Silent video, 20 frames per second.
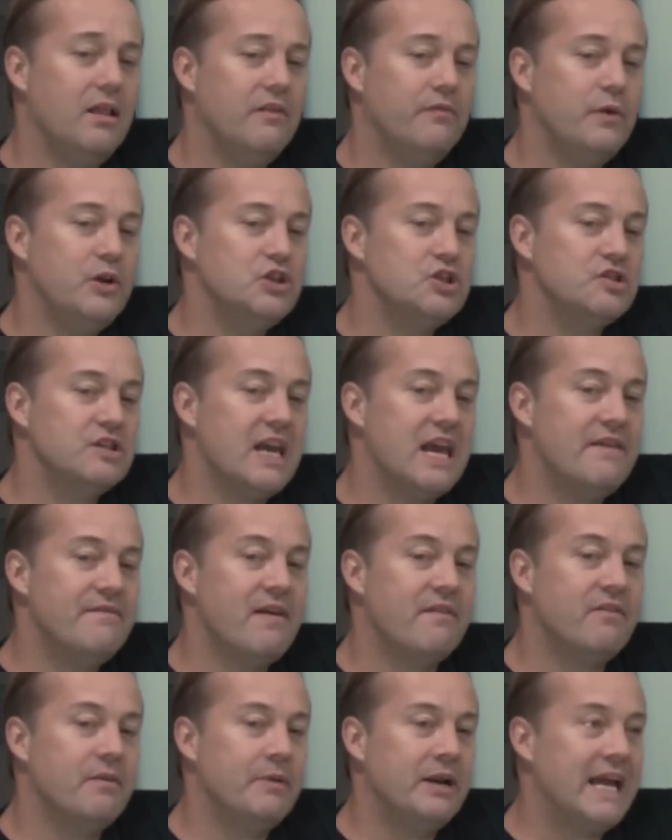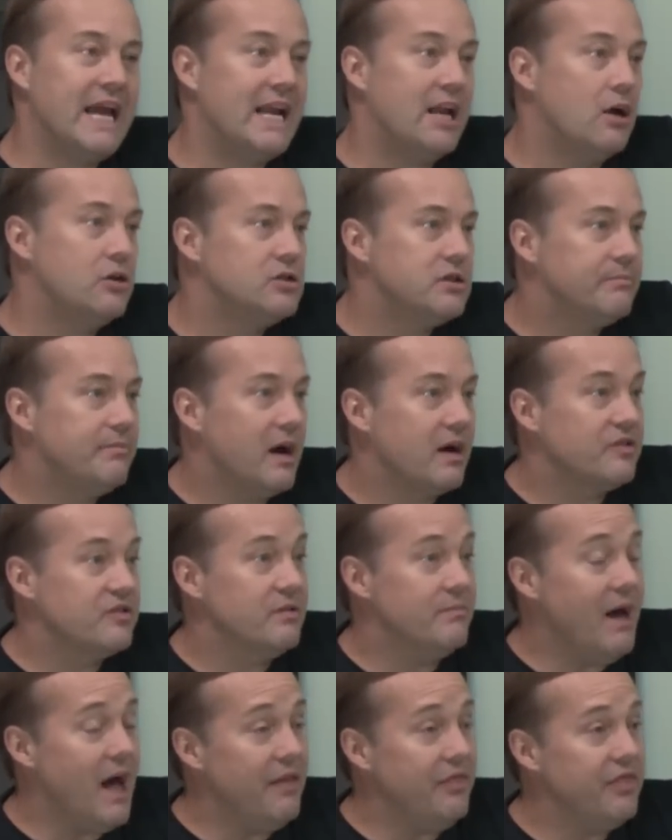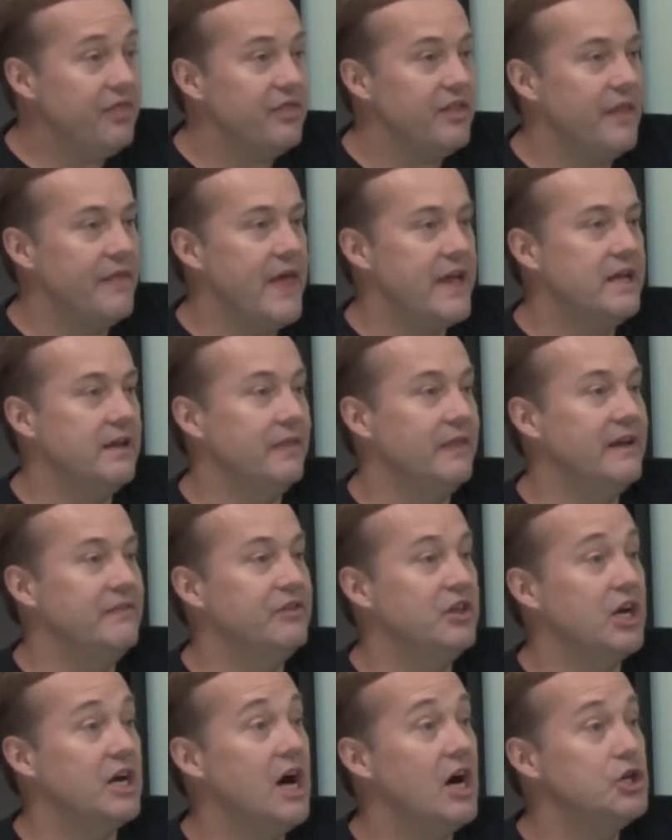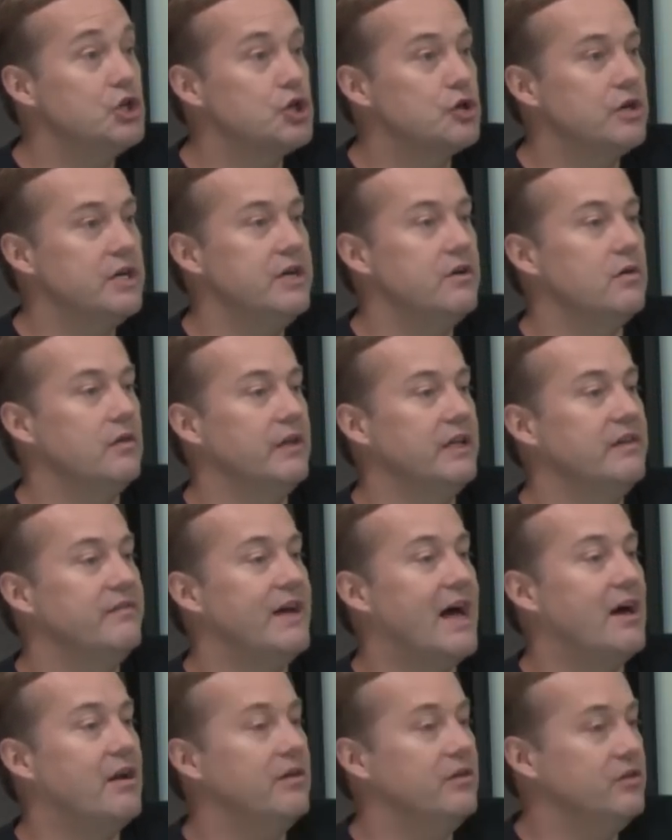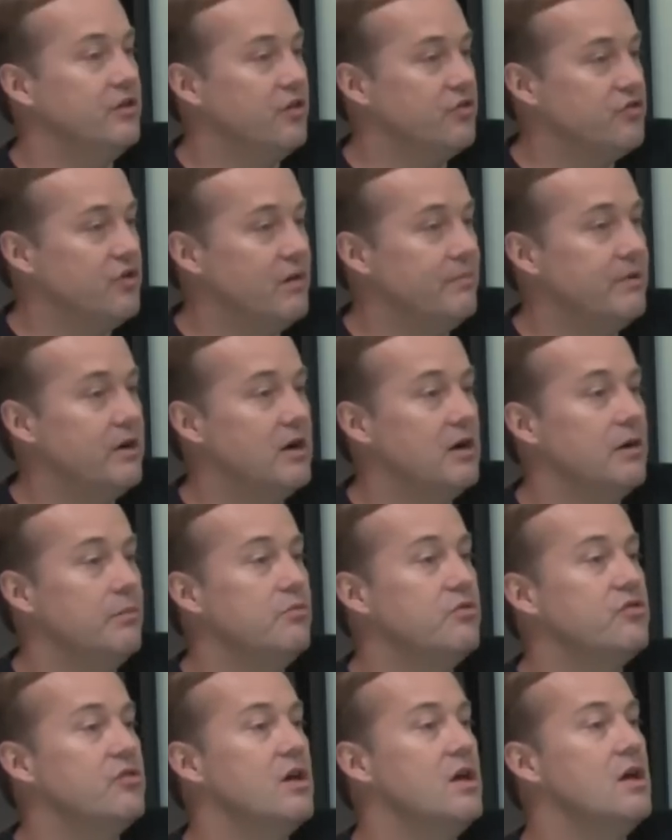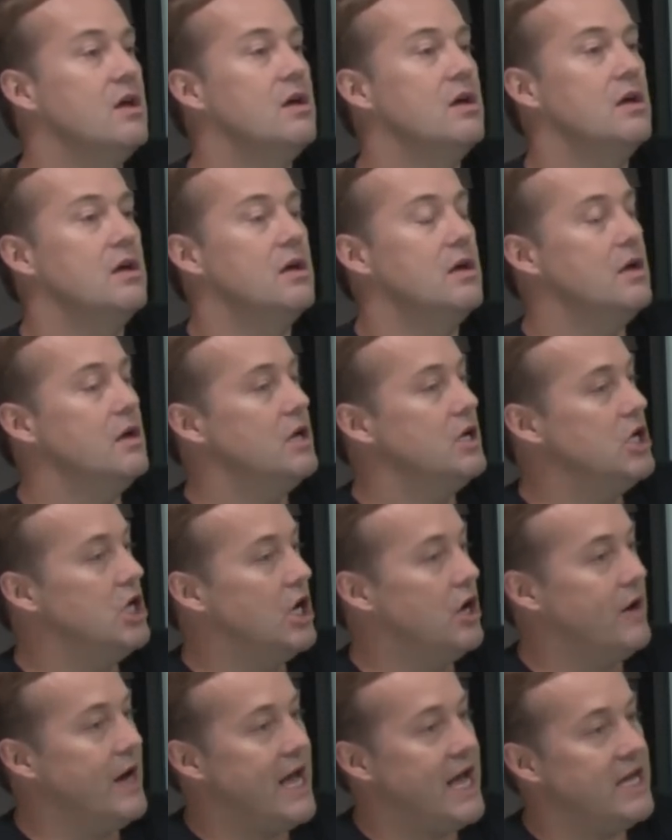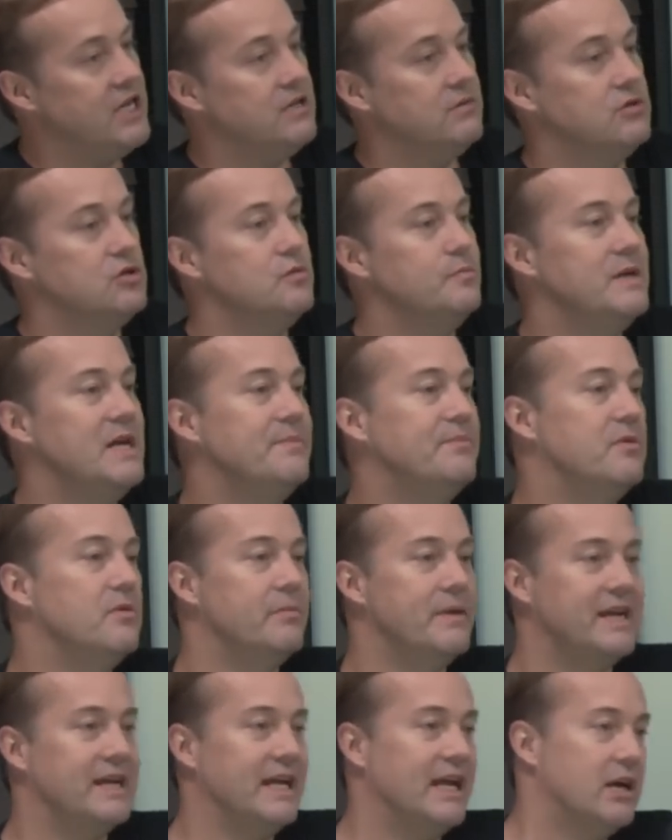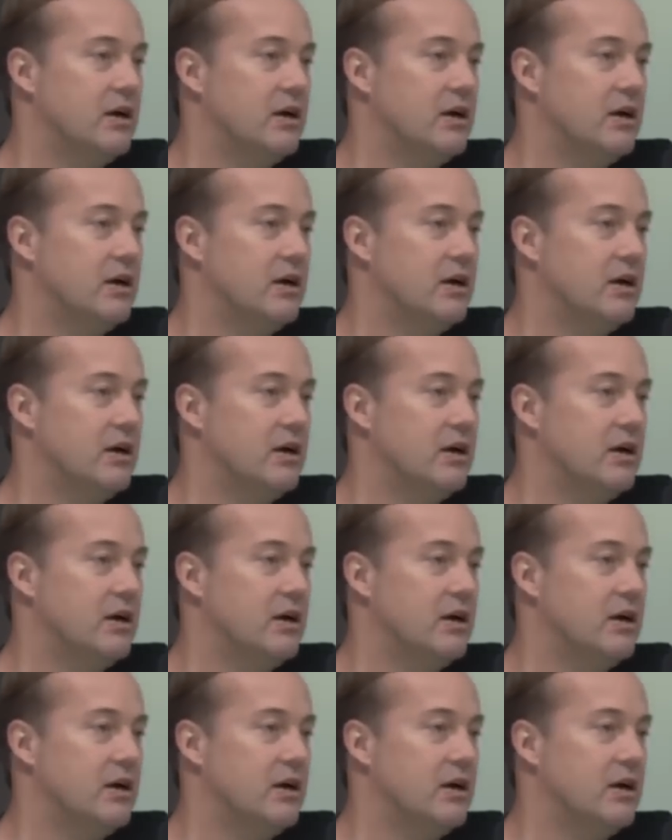if we just gave everybody 800 bucks a month and they could live in the country or live out in the suburbs, you know, hey, you two people mm making mm-hmm.